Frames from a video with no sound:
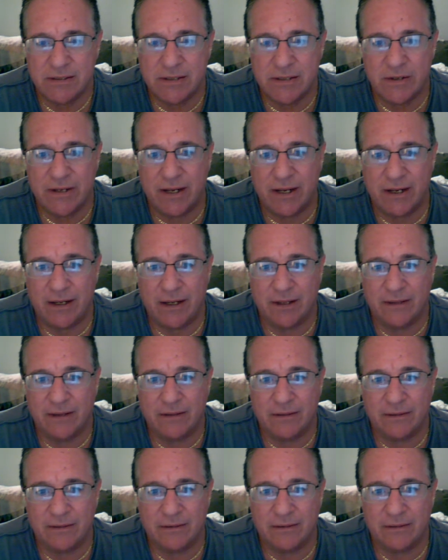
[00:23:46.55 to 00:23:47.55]

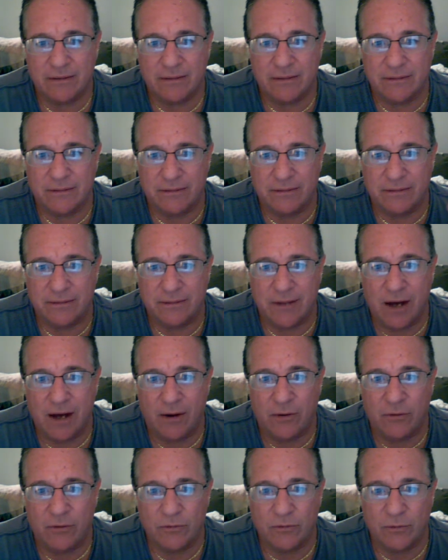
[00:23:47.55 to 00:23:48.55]
okay,
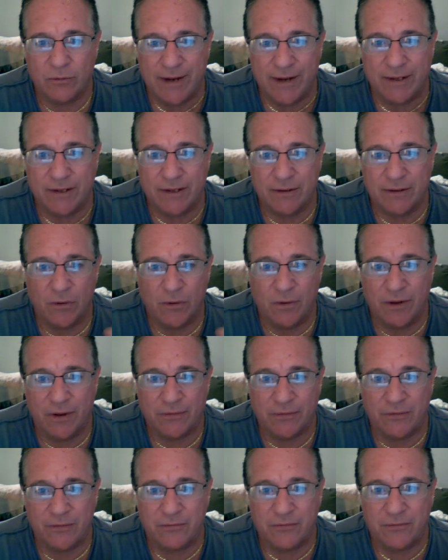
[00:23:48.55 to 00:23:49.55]
now ranking the 1
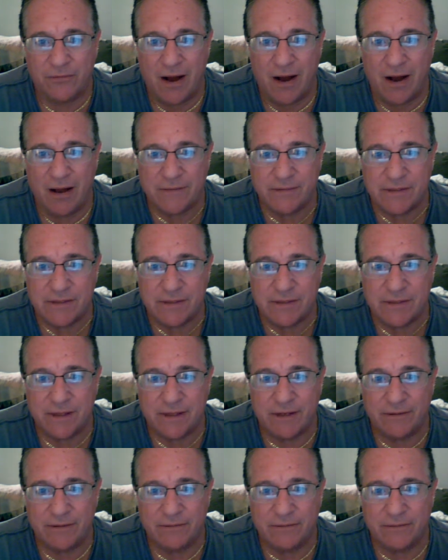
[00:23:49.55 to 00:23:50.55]
through 5s
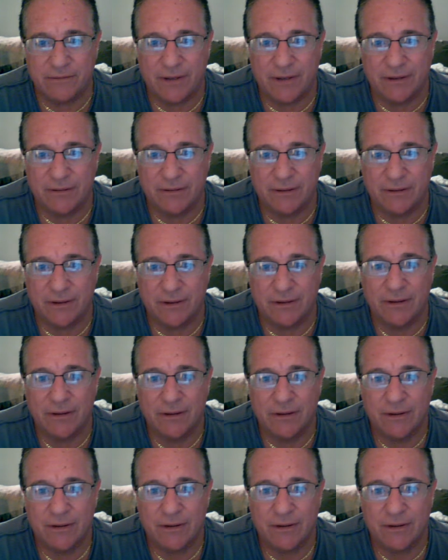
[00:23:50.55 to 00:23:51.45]
instead of regular